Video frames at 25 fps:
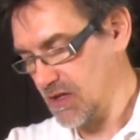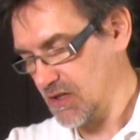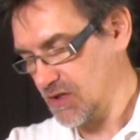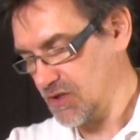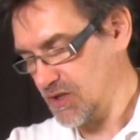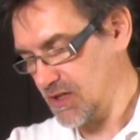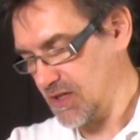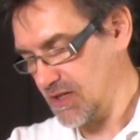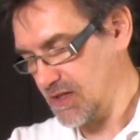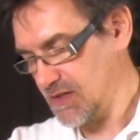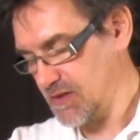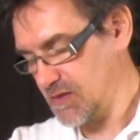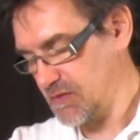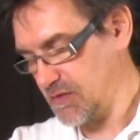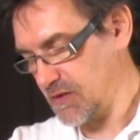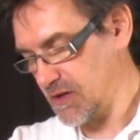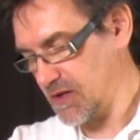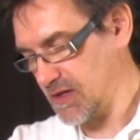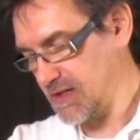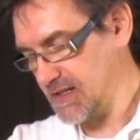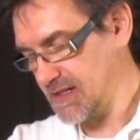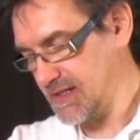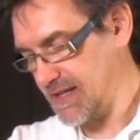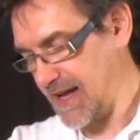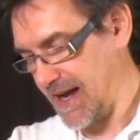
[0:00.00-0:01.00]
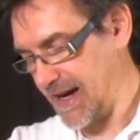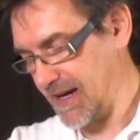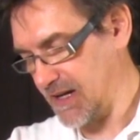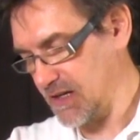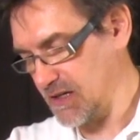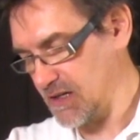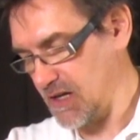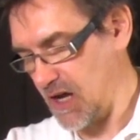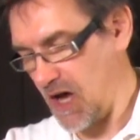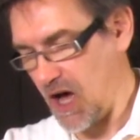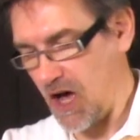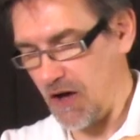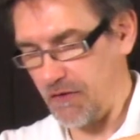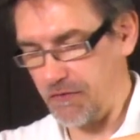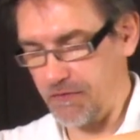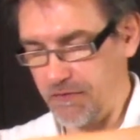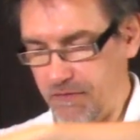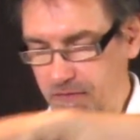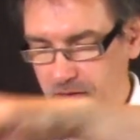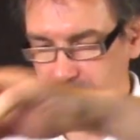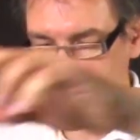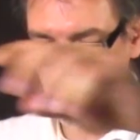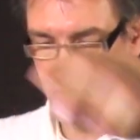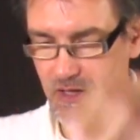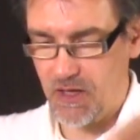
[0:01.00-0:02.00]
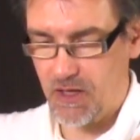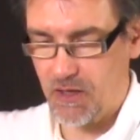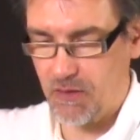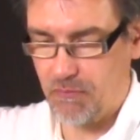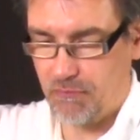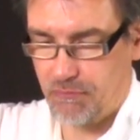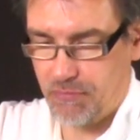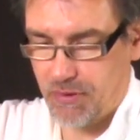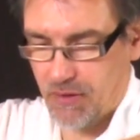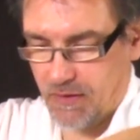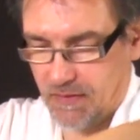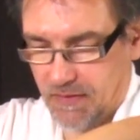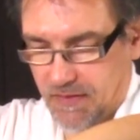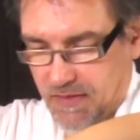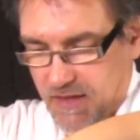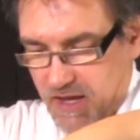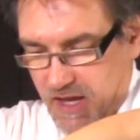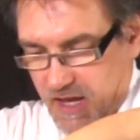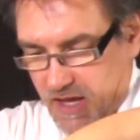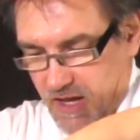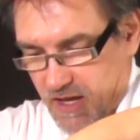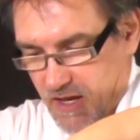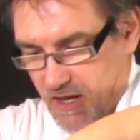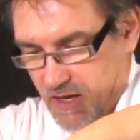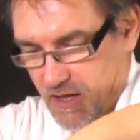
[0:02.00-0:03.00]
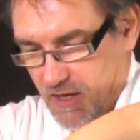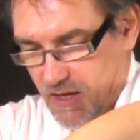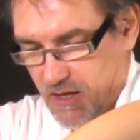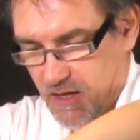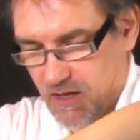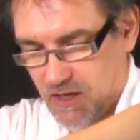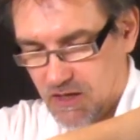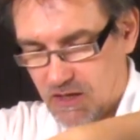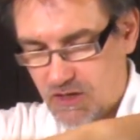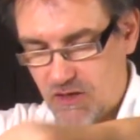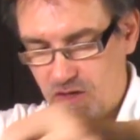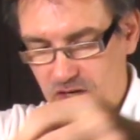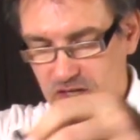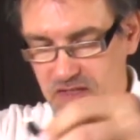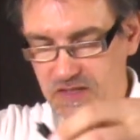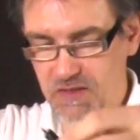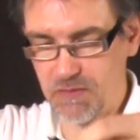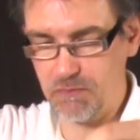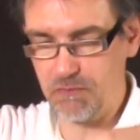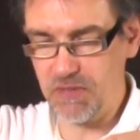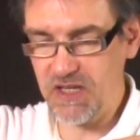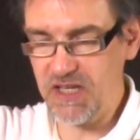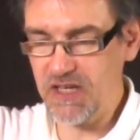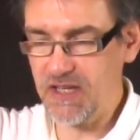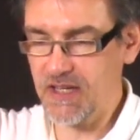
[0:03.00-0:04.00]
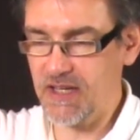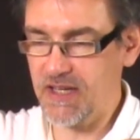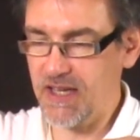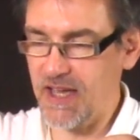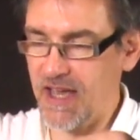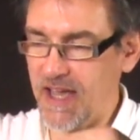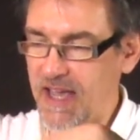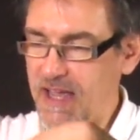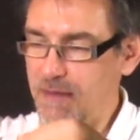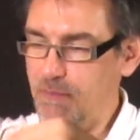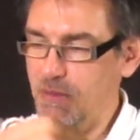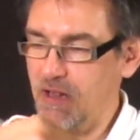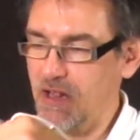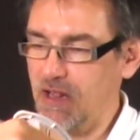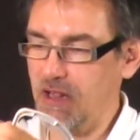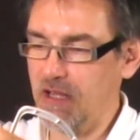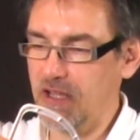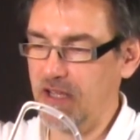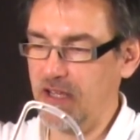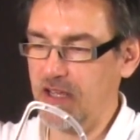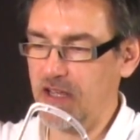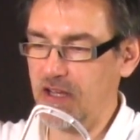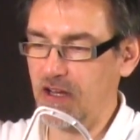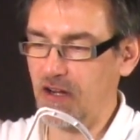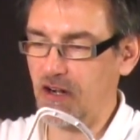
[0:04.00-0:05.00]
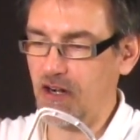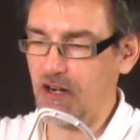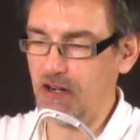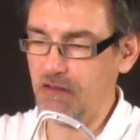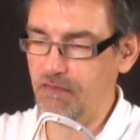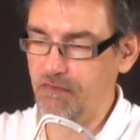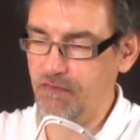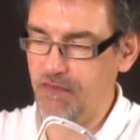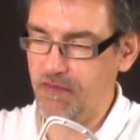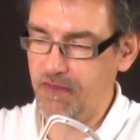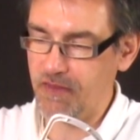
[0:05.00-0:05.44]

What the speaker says: just for a second off. Put the USB cable here